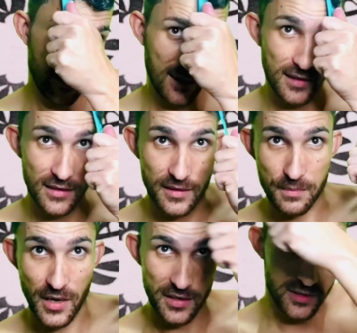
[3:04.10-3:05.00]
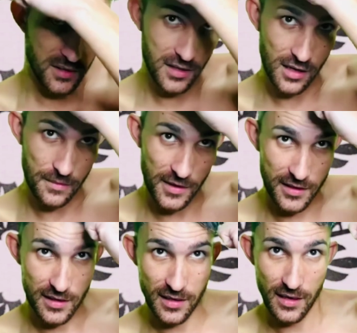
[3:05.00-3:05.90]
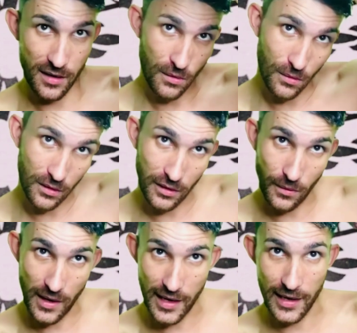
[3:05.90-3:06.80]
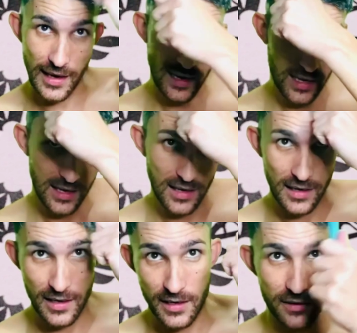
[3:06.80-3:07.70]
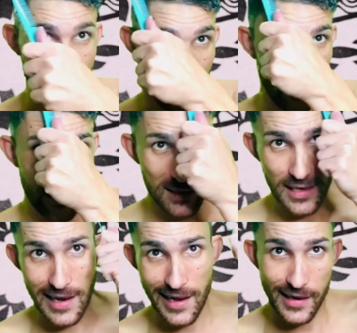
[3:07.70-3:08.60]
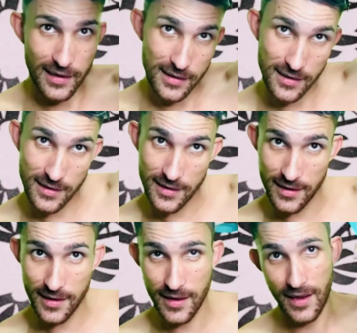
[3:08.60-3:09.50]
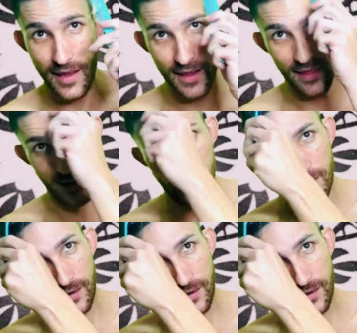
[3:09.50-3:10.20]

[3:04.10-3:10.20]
you're supposed to comb it all the way to the one side, and then